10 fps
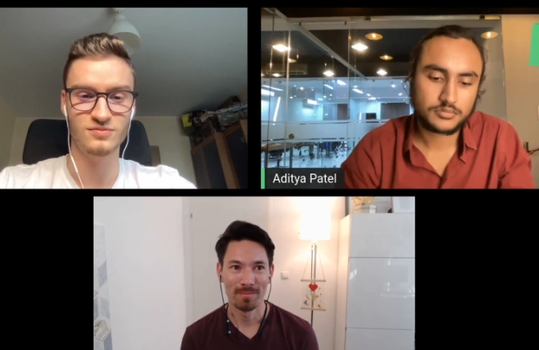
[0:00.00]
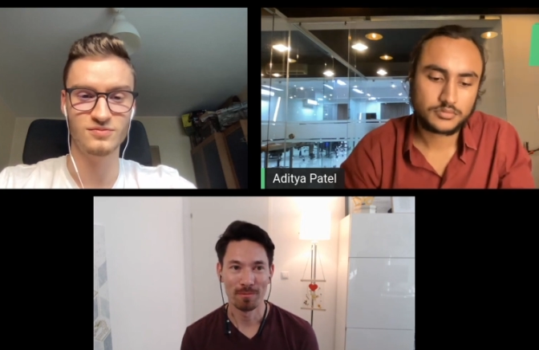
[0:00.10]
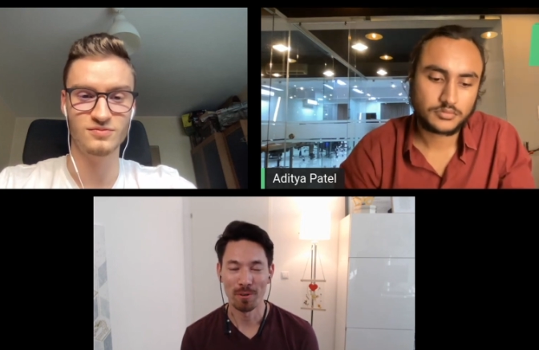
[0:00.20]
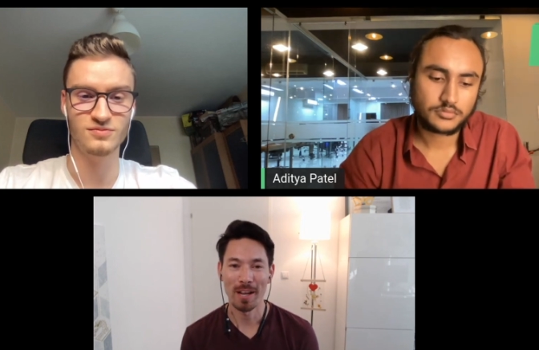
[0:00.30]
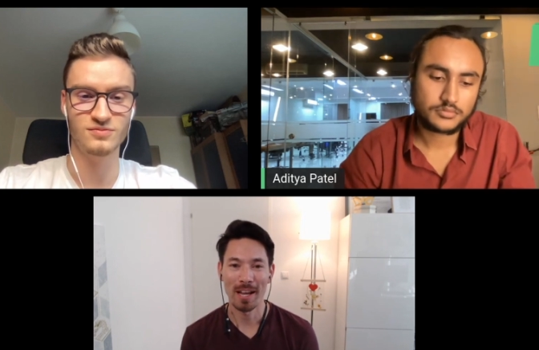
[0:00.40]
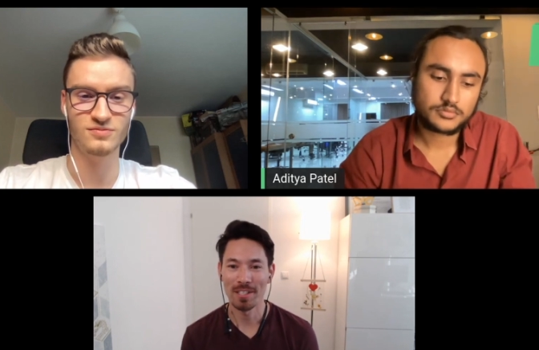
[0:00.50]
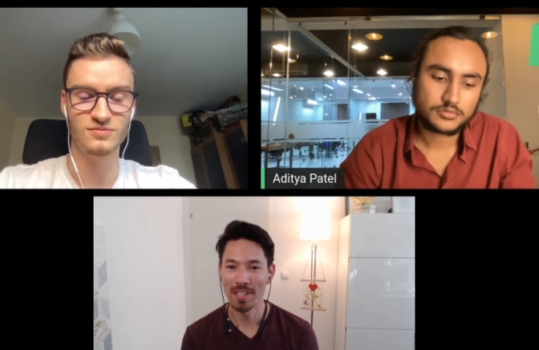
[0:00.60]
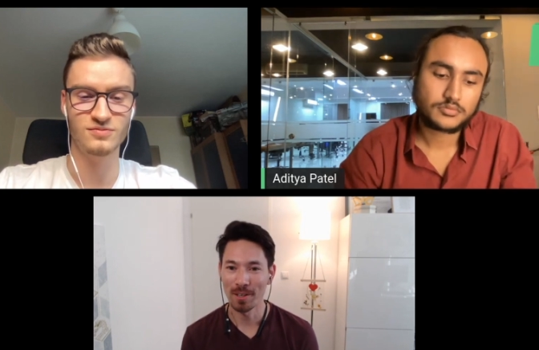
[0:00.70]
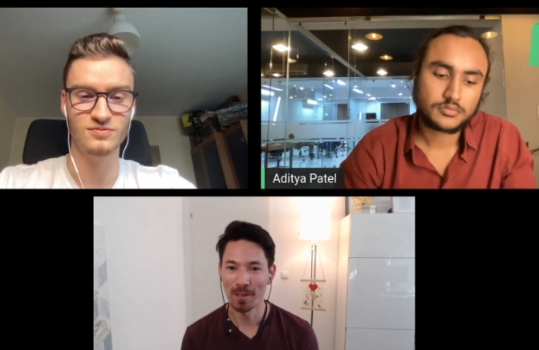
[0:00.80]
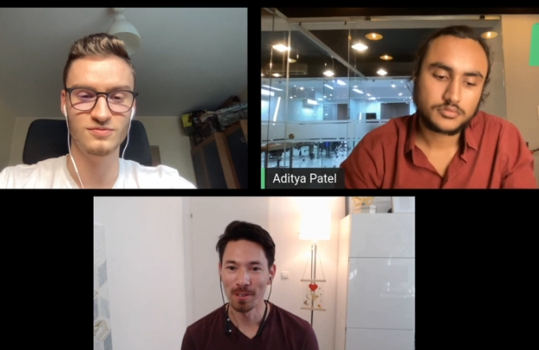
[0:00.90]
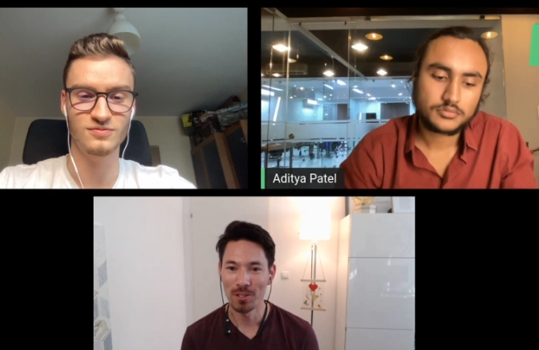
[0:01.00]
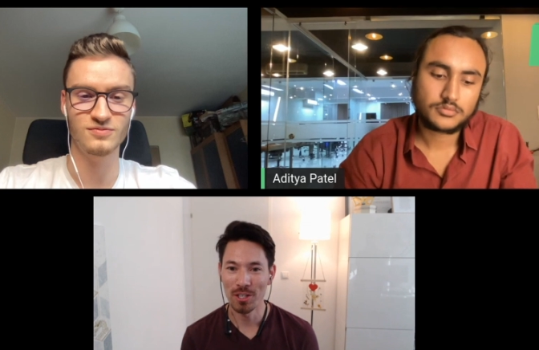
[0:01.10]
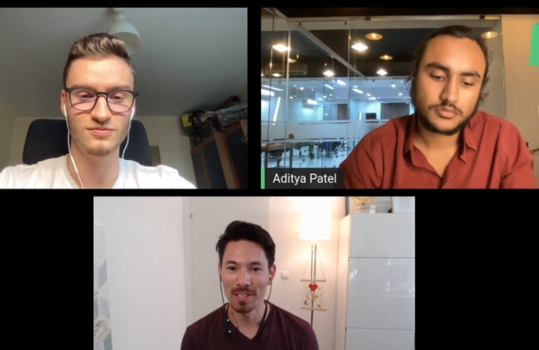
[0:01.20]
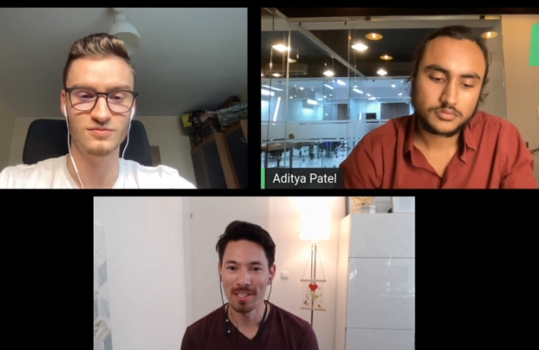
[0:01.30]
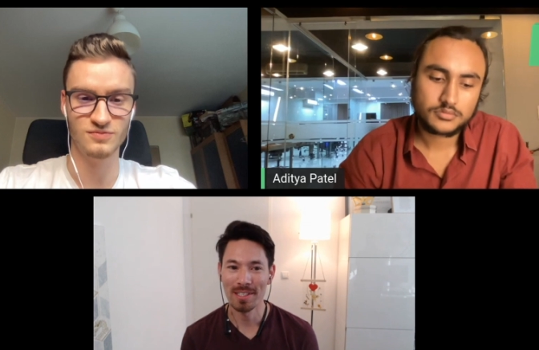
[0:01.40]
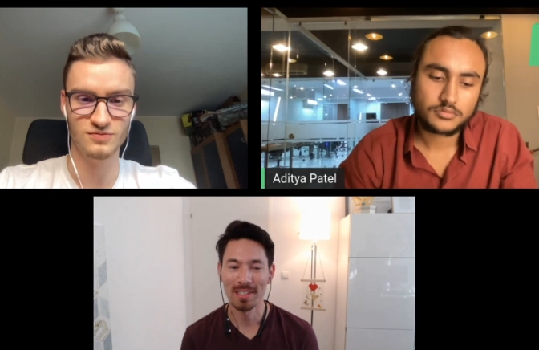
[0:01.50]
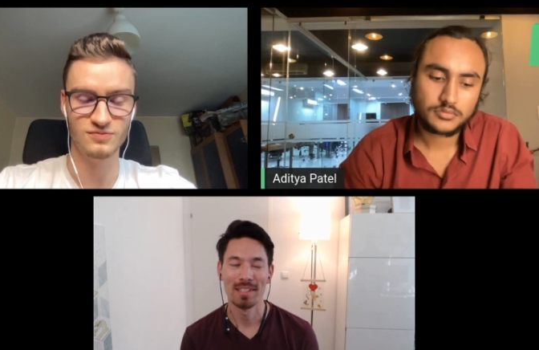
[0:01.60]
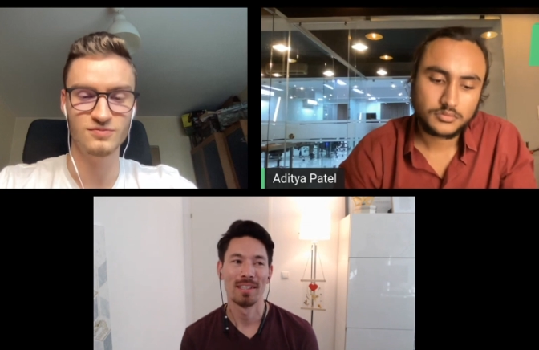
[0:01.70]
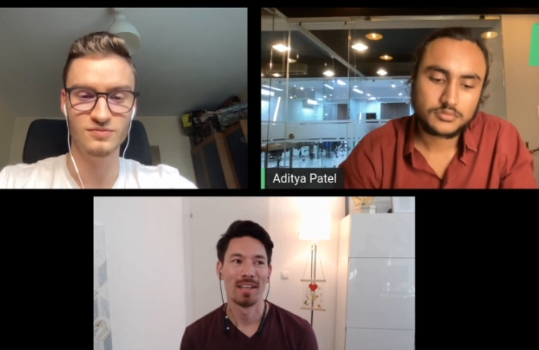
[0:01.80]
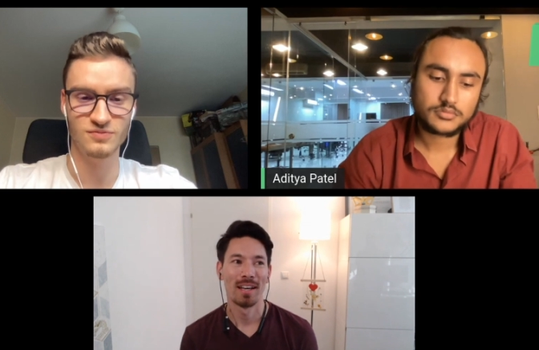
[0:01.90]
Speaker 1: front end technologies
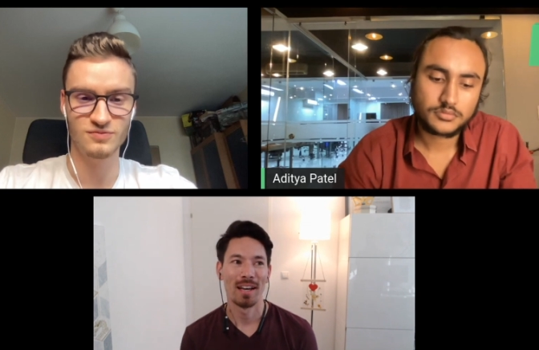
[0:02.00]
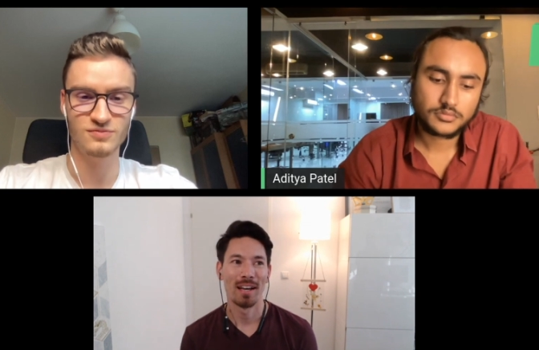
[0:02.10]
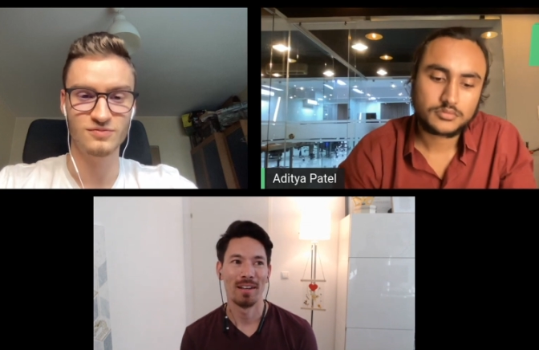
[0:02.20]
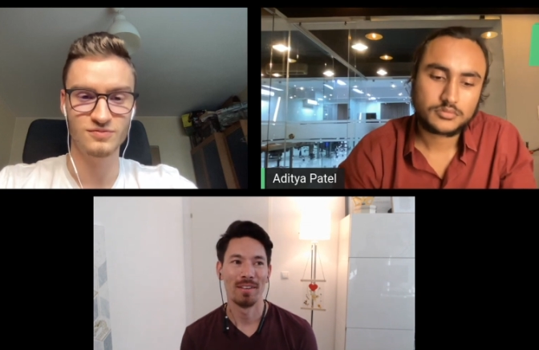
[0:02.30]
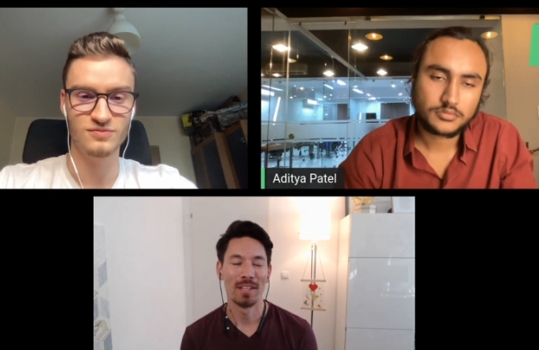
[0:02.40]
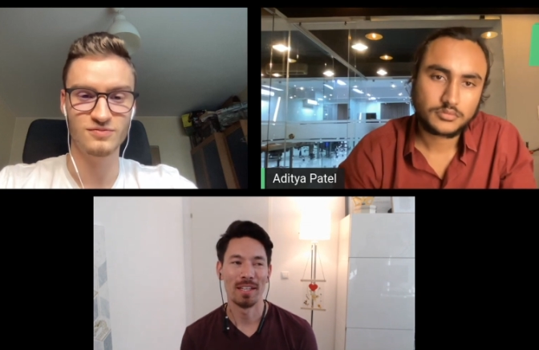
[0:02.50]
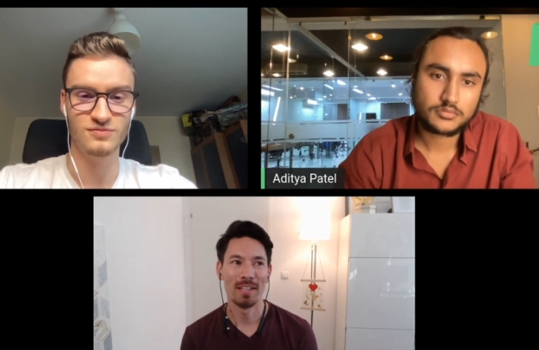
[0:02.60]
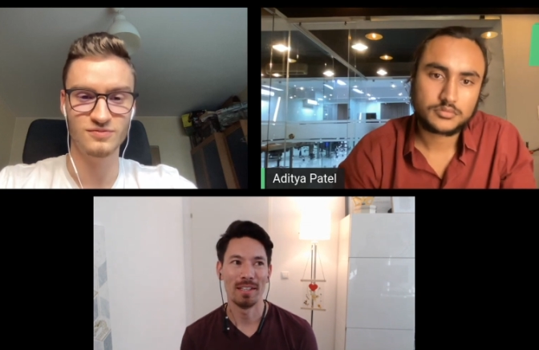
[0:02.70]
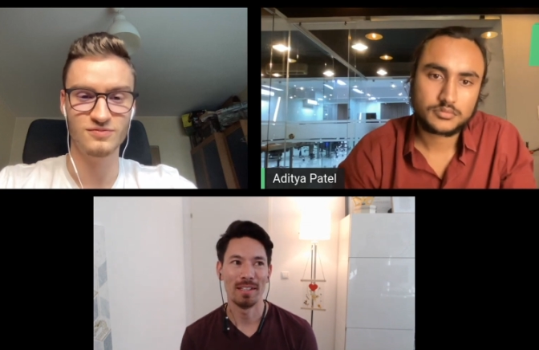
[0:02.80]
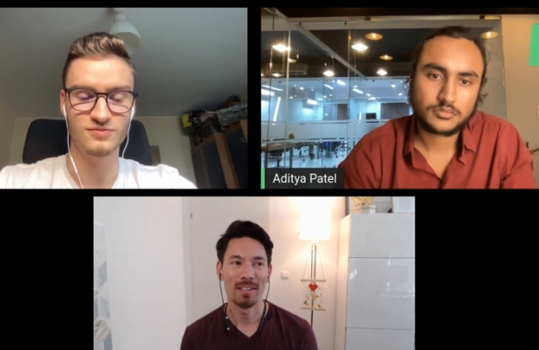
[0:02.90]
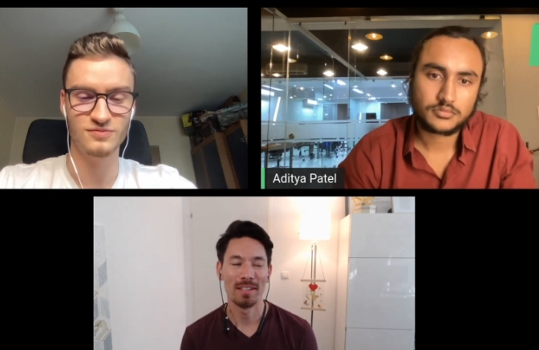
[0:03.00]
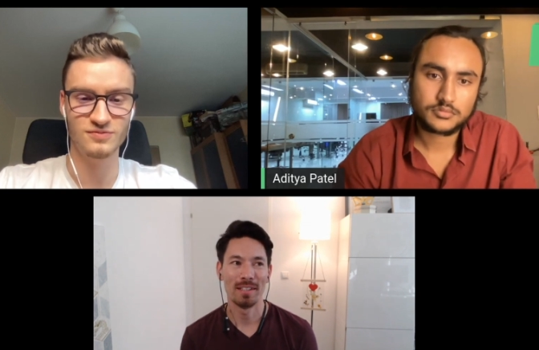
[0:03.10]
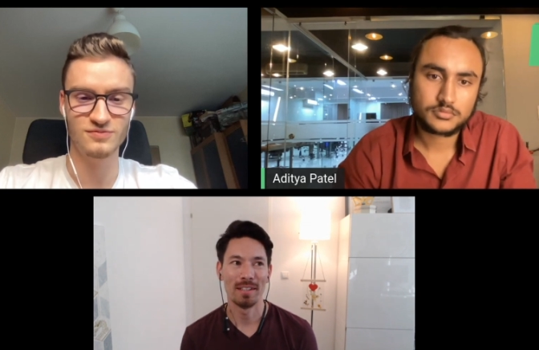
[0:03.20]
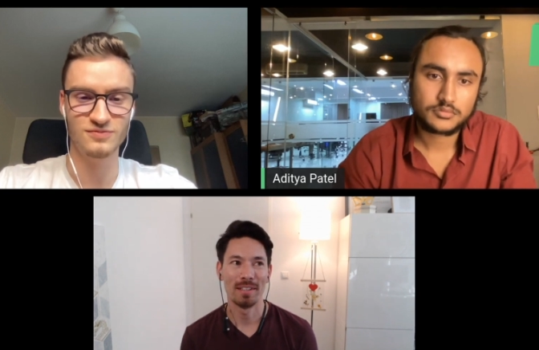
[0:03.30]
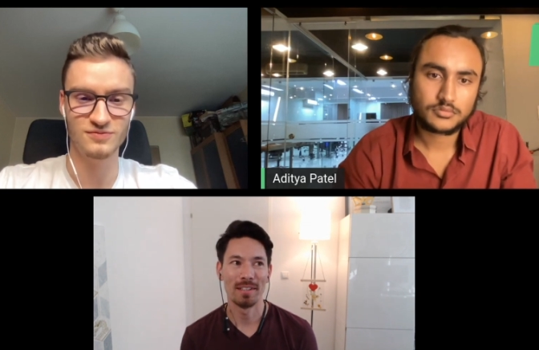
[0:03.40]
uh, the